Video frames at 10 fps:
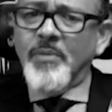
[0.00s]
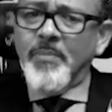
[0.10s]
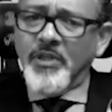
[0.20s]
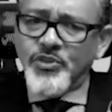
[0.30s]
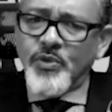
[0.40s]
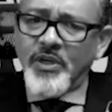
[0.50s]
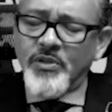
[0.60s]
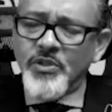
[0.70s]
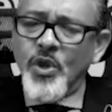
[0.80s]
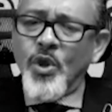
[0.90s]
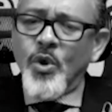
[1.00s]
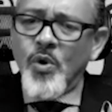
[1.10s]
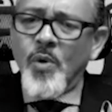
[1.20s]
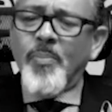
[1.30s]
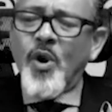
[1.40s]
administrators
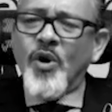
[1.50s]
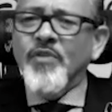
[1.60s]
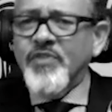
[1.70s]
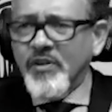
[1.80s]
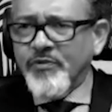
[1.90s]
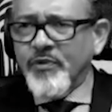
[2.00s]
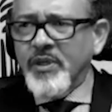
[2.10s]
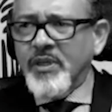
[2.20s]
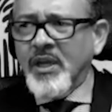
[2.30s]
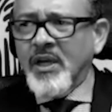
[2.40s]
who are part of different